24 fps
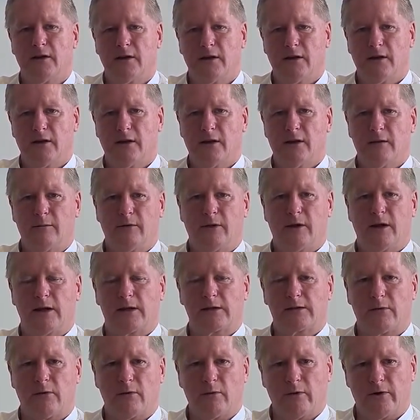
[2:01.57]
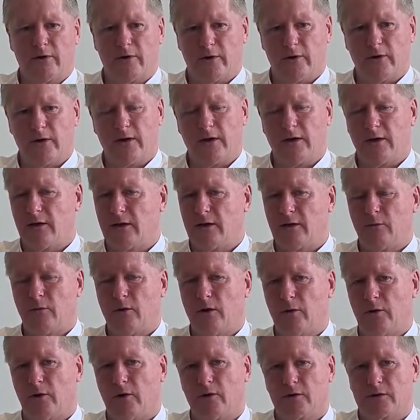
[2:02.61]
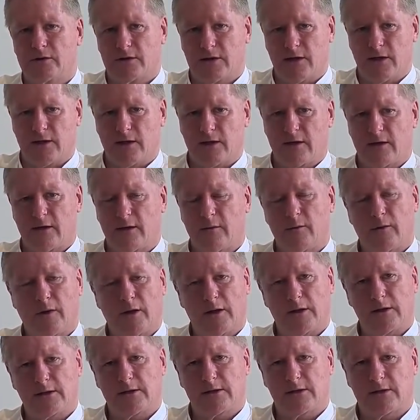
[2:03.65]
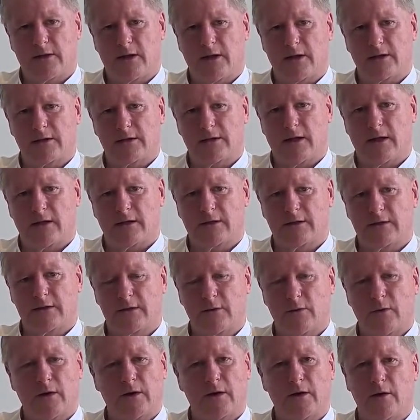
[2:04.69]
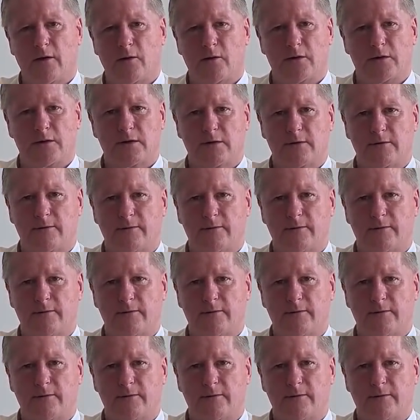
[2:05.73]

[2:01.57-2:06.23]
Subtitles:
But that's what we're doing, and it won't all stick. But that's the way it goes.